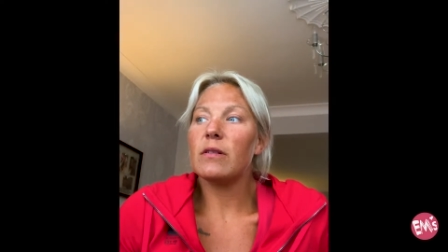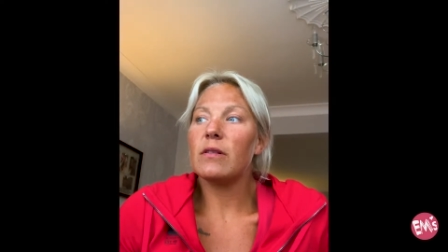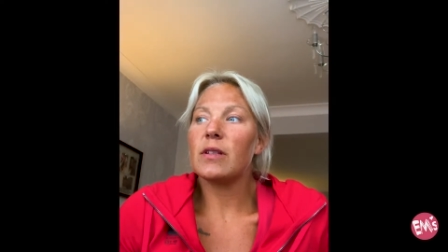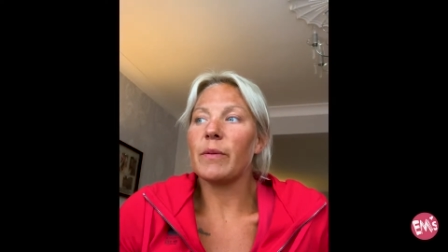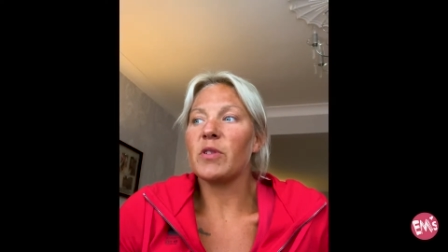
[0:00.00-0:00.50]

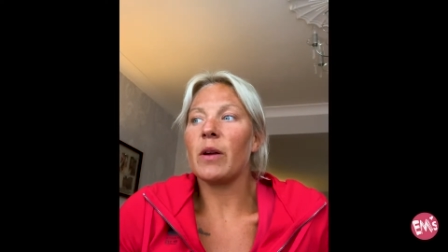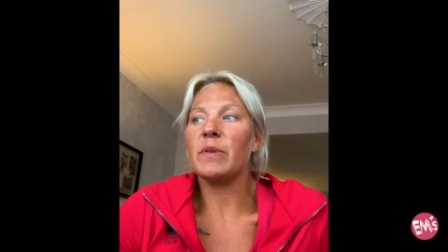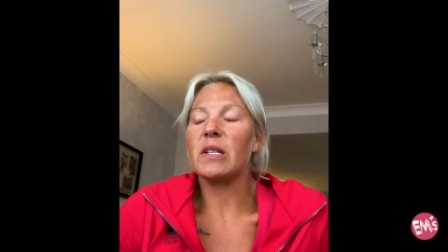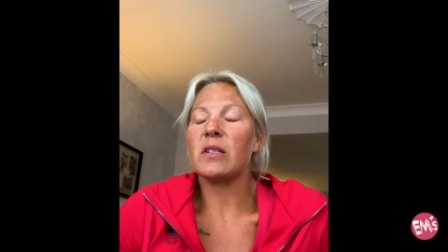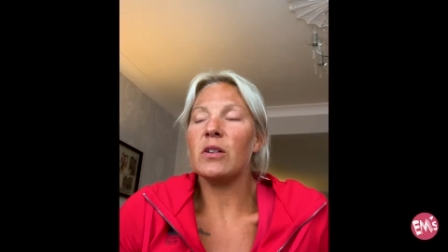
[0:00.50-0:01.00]

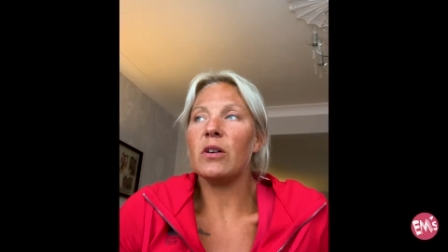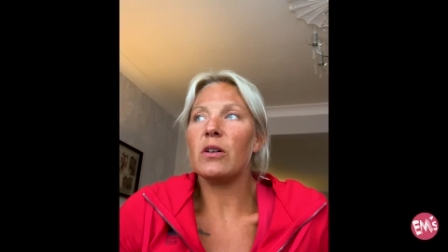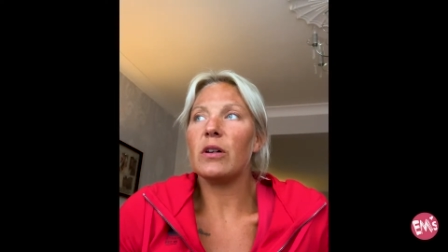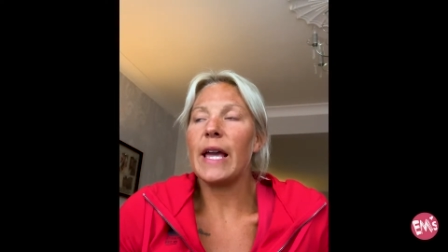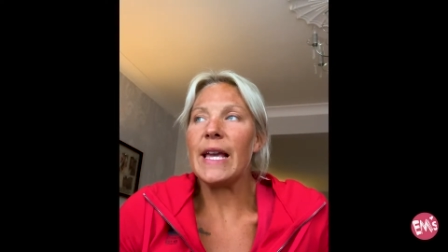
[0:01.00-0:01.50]
sometimes it's not
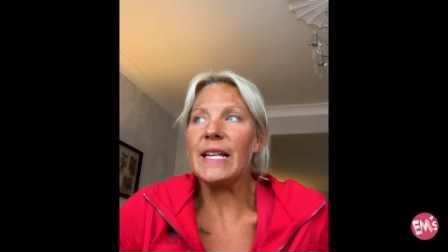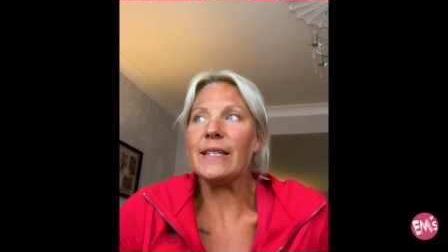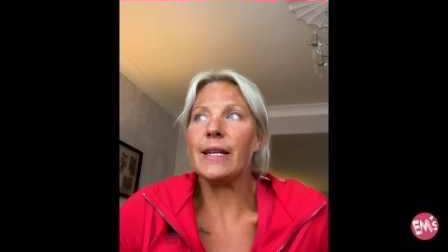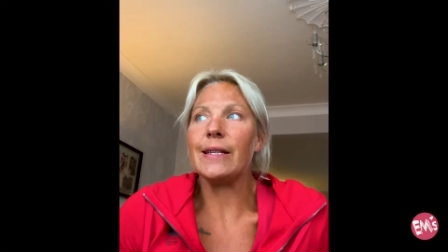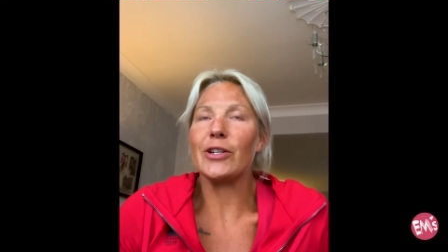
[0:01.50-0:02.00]

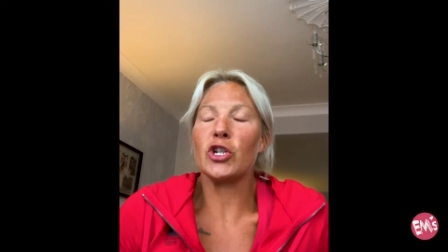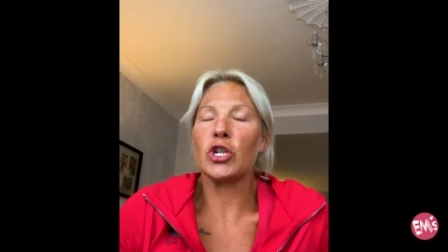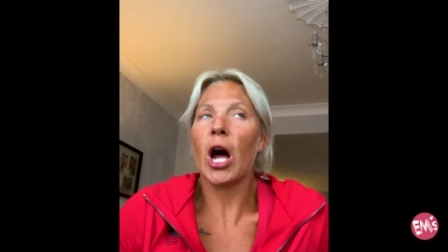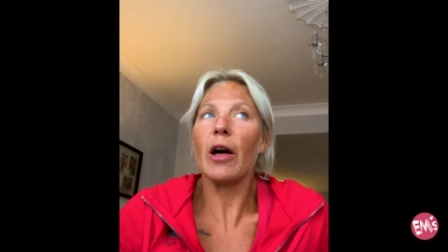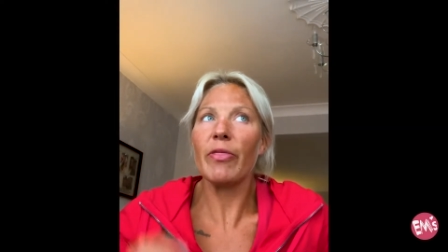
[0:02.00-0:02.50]
easy to
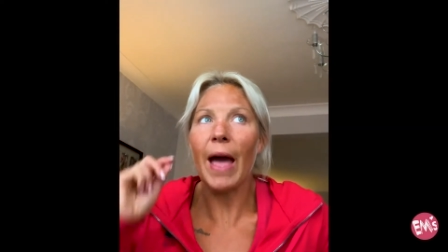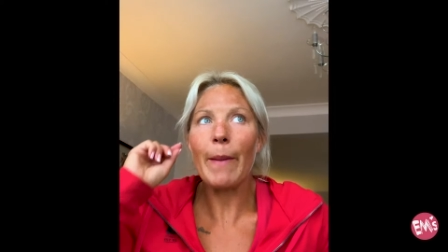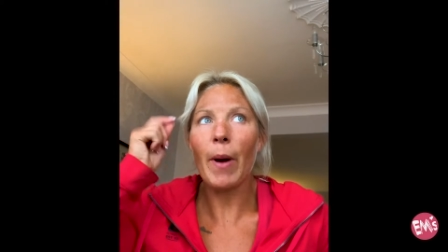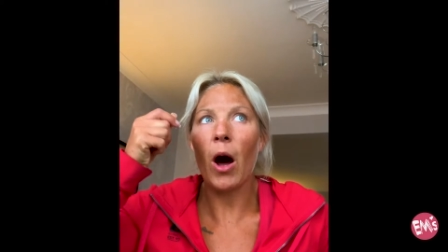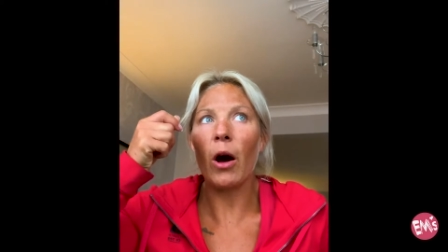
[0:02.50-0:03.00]
shut
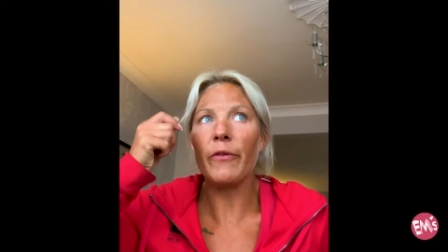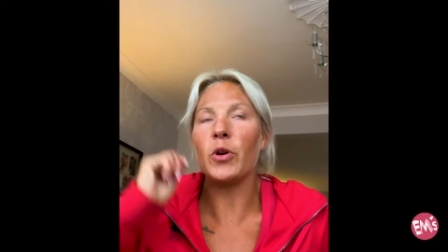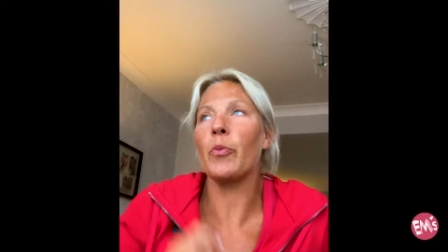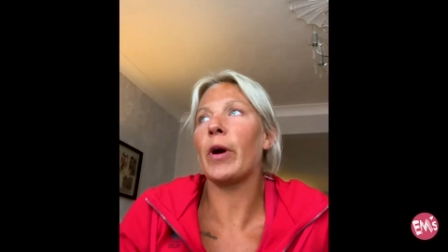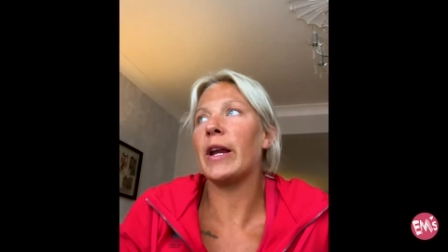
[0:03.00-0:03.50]
that part of
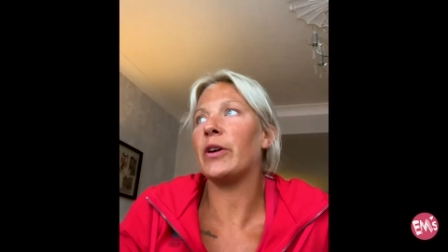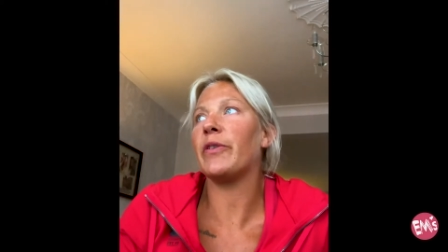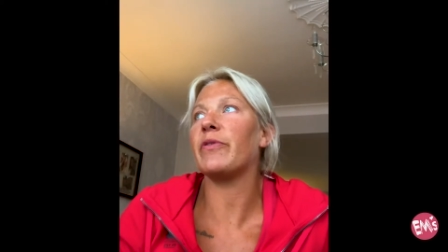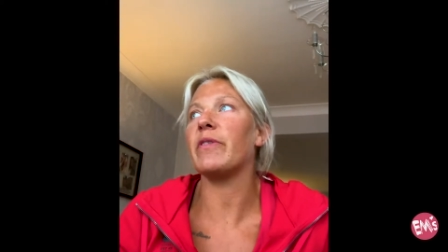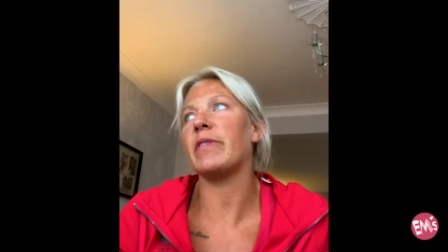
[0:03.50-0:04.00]
your brain
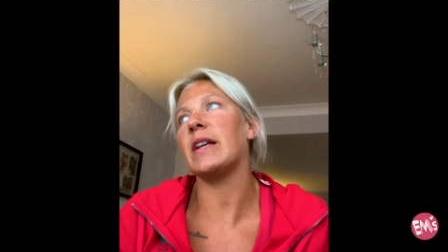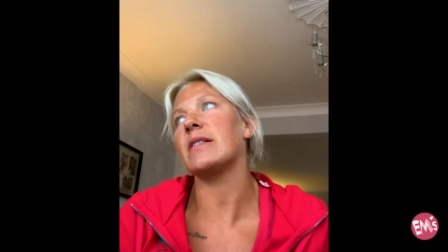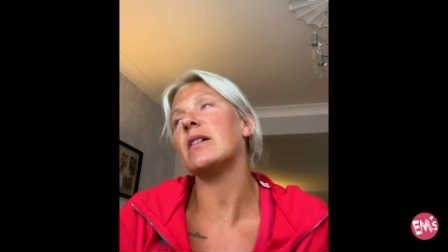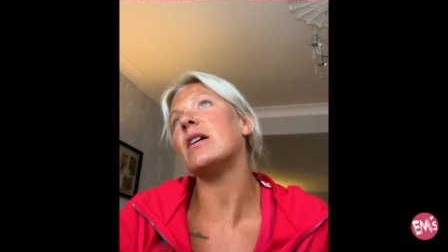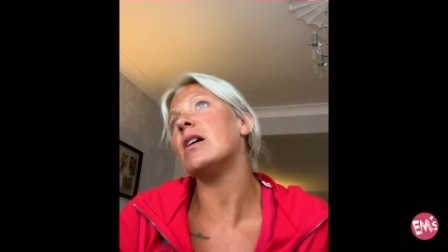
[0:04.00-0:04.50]
off that
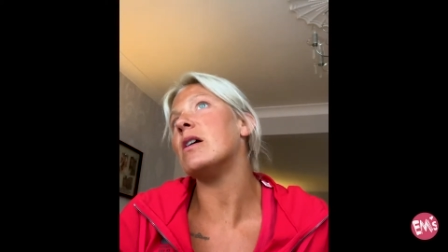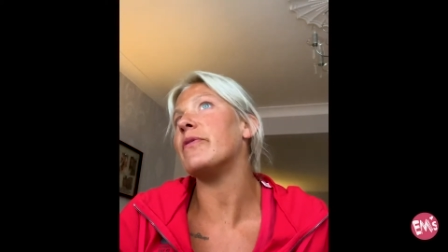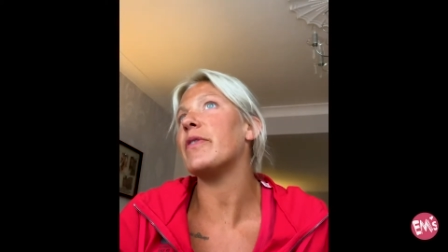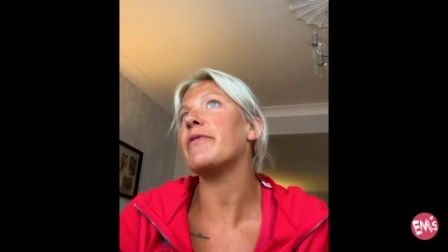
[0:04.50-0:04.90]
thinks, oh,